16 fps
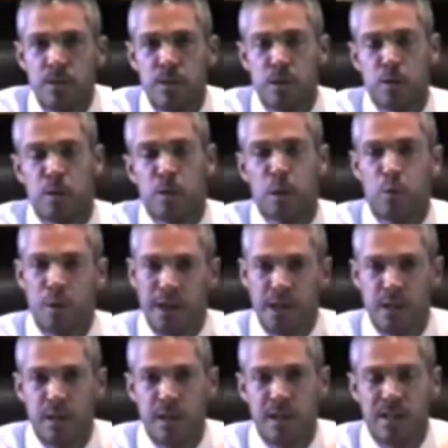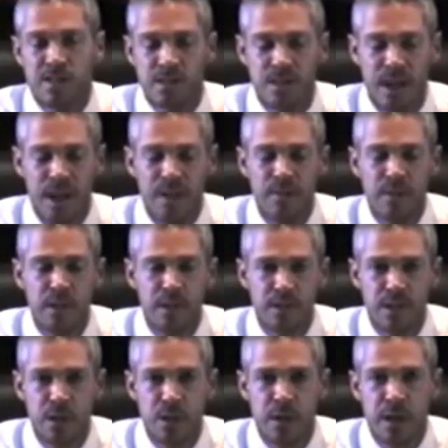to, when you can safely
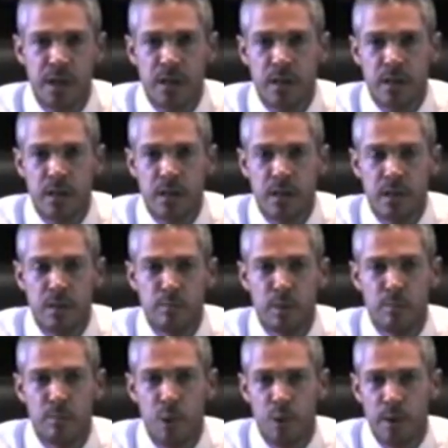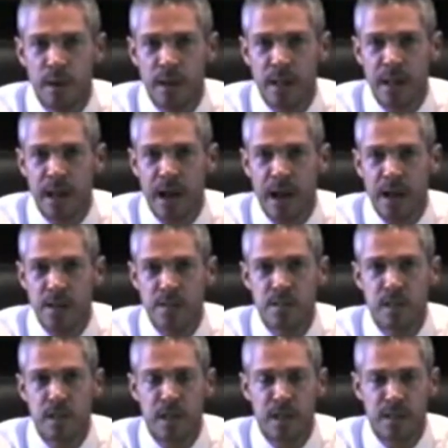do it,
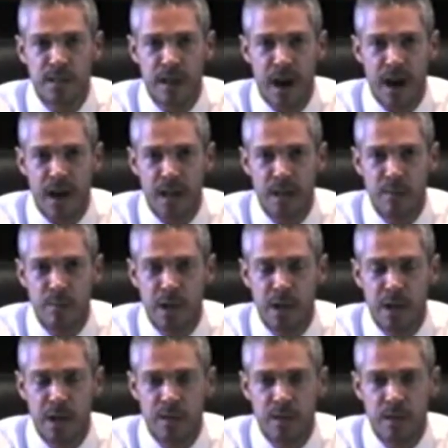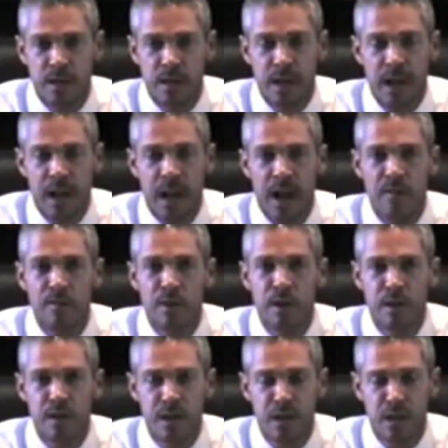memorialize and document
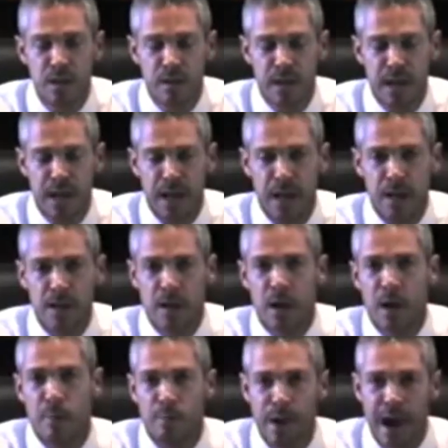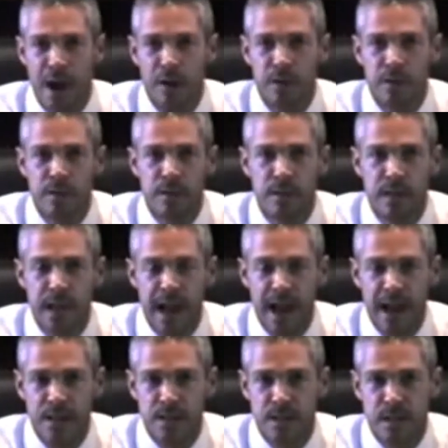everything you can about the
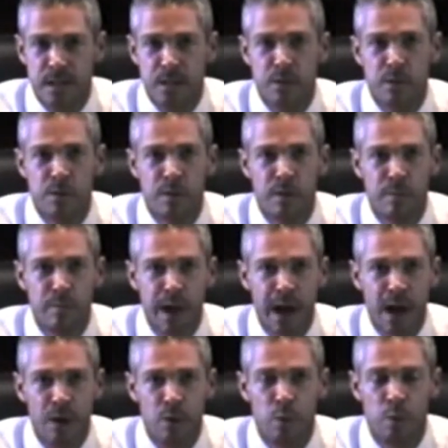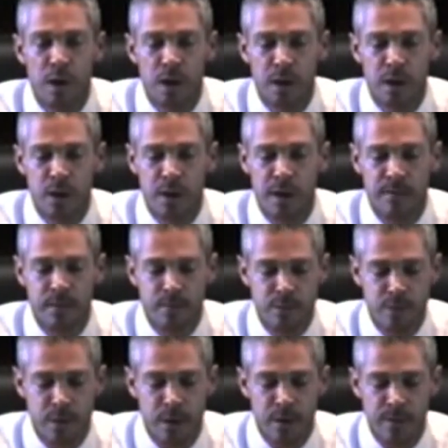accident or about what you have
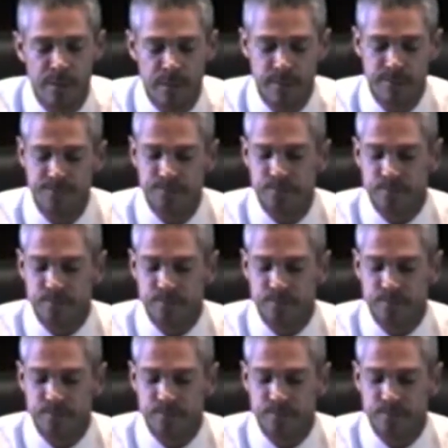observed.